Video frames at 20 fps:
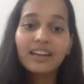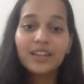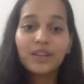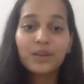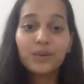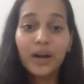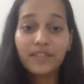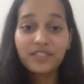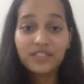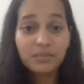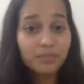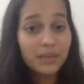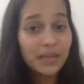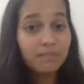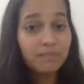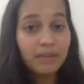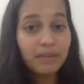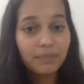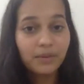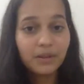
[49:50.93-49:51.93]
You have to meet
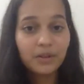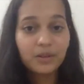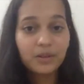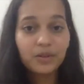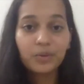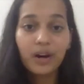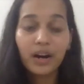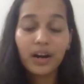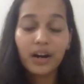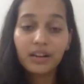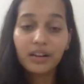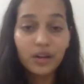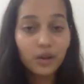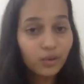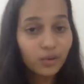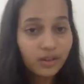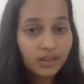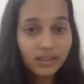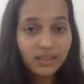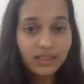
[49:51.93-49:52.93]
people who are
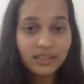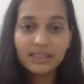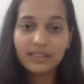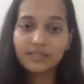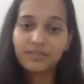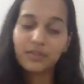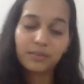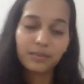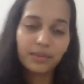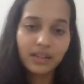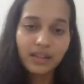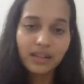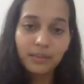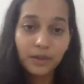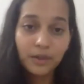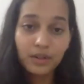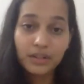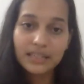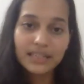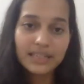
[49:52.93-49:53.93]
locals from the
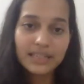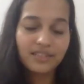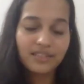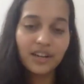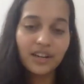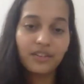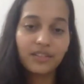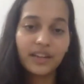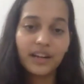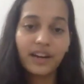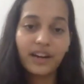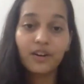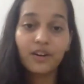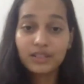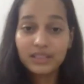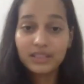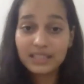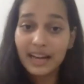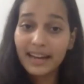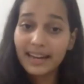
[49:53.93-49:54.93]
communities around there or
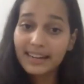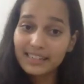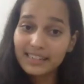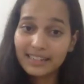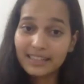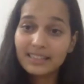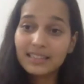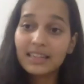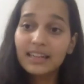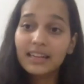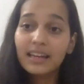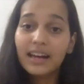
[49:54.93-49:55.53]
scientists